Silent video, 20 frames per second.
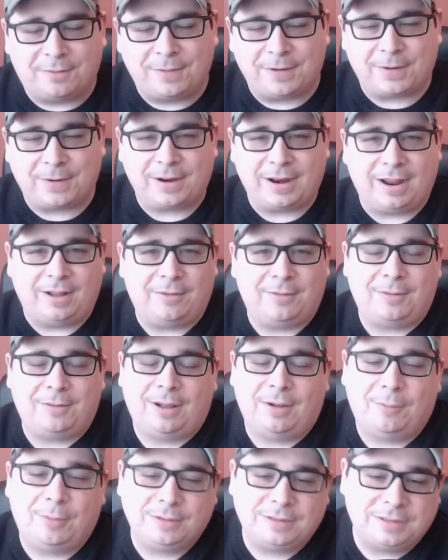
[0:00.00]
and figuring out
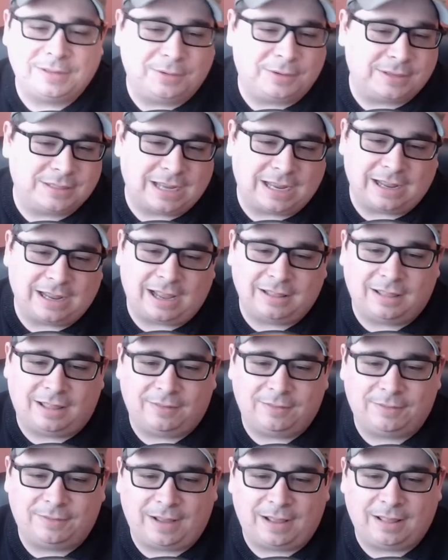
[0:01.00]
uh, what to do because I, I
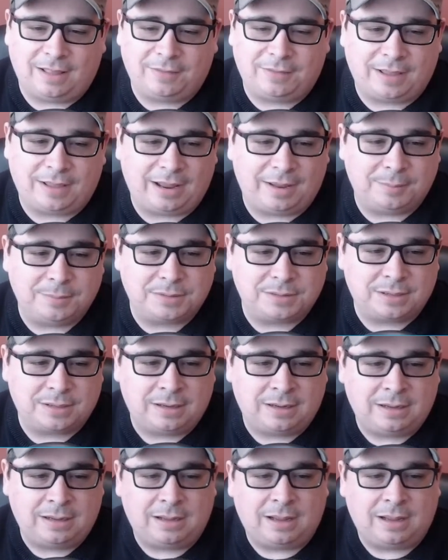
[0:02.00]
love I love games.